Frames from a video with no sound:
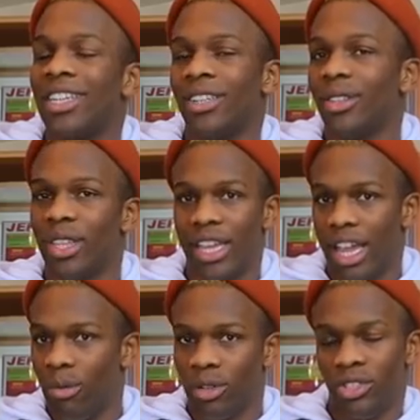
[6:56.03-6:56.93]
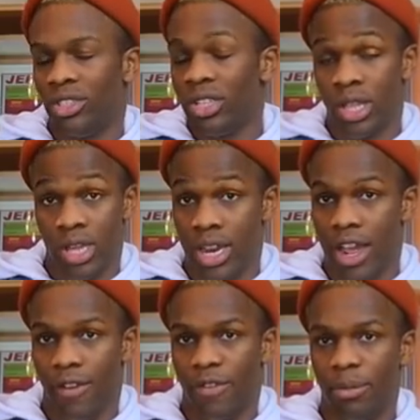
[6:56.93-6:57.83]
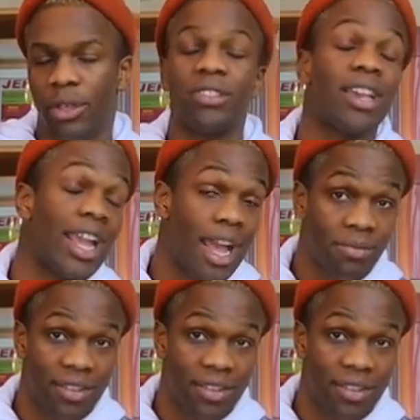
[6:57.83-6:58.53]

don't think I want to do a third outfit because I am